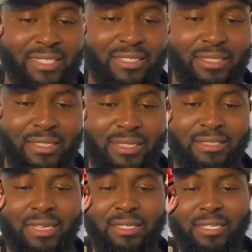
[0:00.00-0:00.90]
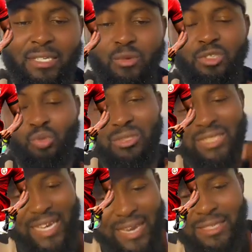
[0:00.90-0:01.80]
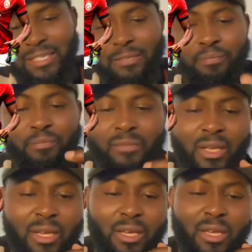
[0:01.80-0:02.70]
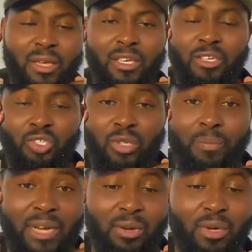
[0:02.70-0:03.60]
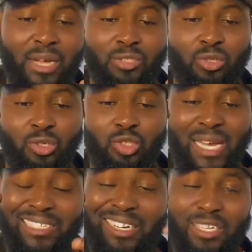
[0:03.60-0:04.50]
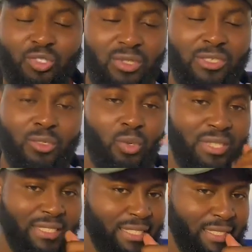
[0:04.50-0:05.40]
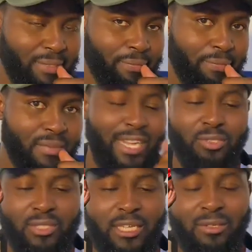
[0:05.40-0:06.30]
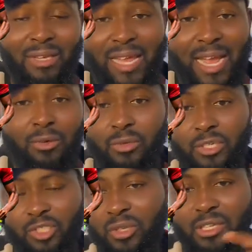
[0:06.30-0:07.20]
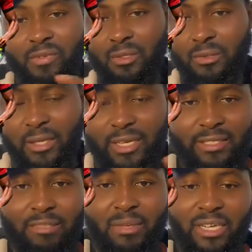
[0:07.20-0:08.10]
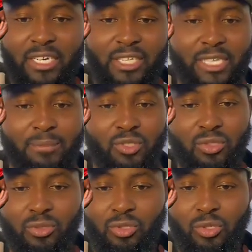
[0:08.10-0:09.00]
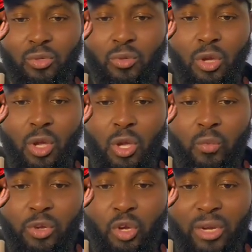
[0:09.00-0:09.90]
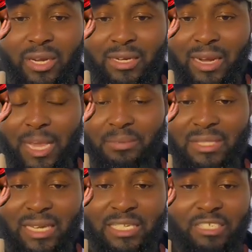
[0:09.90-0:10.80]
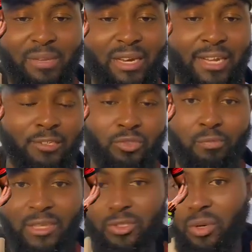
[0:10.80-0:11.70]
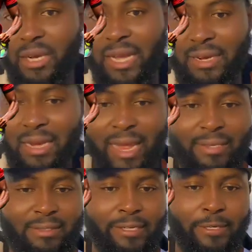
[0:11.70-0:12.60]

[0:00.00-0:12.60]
season is that he wants to turn him into a player who can score at least 20 goals a season. That should tell you Leo is not leaving AC Milan anytime soon. So with all the clubs that he's been linked to, Barcelona and the likes,